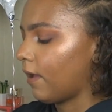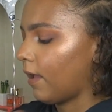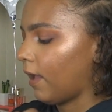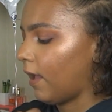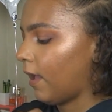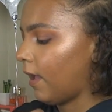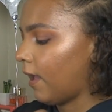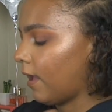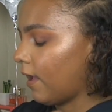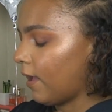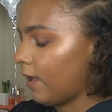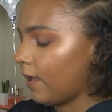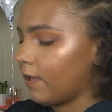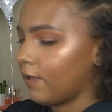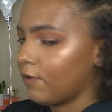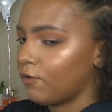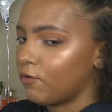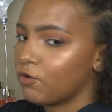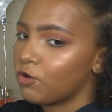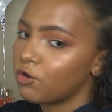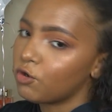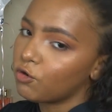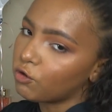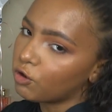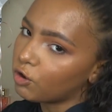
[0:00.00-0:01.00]
a
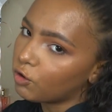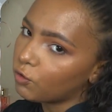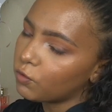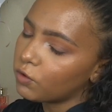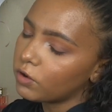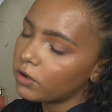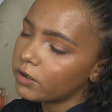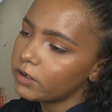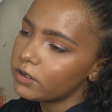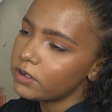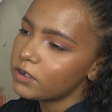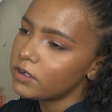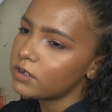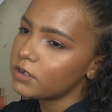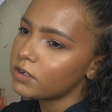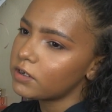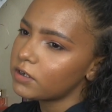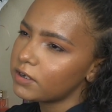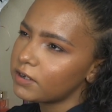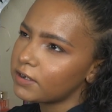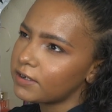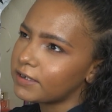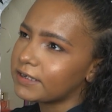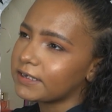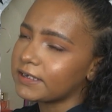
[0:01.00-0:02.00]
newer one.
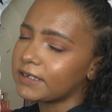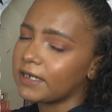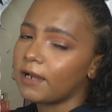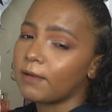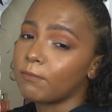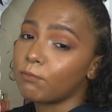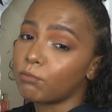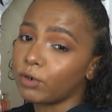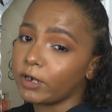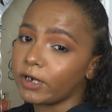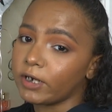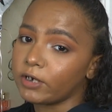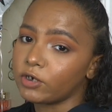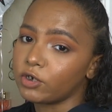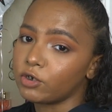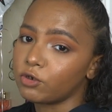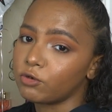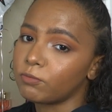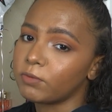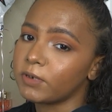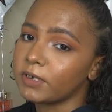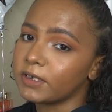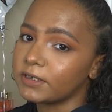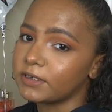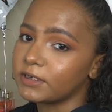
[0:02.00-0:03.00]
It's not brand new,
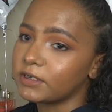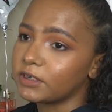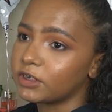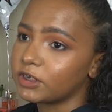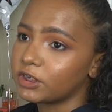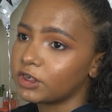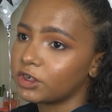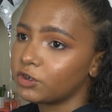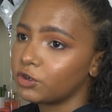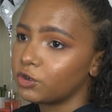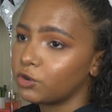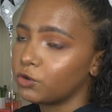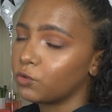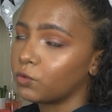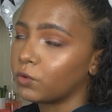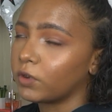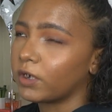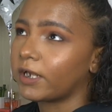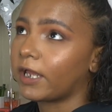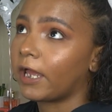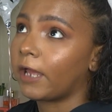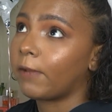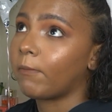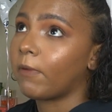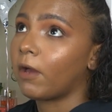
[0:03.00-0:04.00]
but it's newer. It
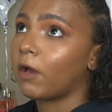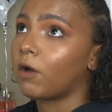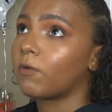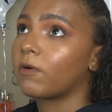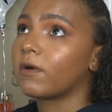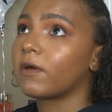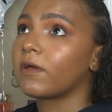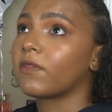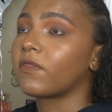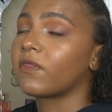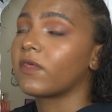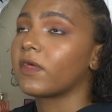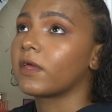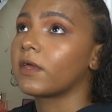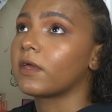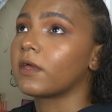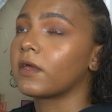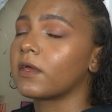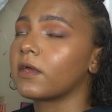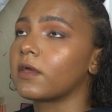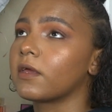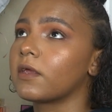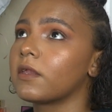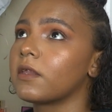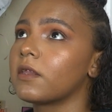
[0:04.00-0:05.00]
came out with
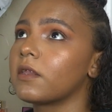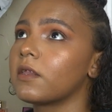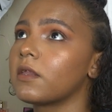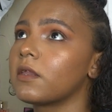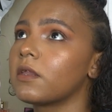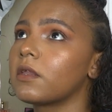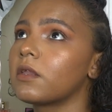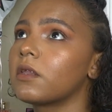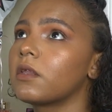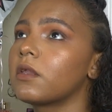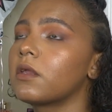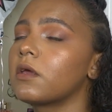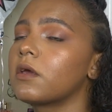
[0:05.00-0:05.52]
and